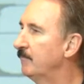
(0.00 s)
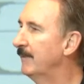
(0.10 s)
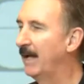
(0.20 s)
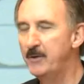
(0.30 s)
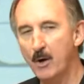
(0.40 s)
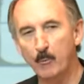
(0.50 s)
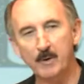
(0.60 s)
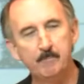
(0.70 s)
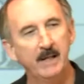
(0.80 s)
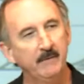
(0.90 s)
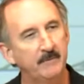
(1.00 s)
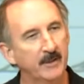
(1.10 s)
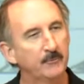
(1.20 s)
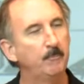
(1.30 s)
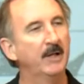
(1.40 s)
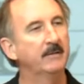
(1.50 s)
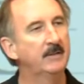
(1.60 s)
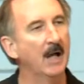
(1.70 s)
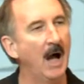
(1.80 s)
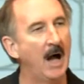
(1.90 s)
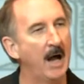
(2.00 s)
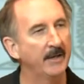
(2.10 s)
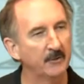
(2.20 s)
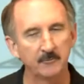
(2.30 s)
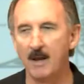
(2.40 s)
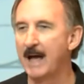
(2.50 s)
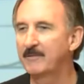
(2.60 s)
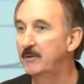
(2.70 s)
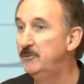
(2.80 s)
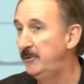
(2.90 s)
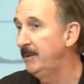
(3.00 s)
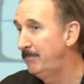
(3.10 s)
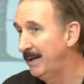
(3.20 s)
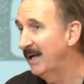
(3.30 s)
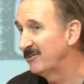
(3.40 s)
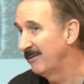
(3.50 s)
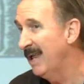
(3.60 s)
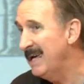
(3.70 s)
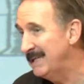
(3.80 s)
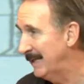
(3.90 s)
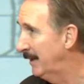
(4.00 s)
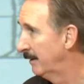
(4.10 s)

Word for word: Now, don't repeat this, but God is like the GPS lady.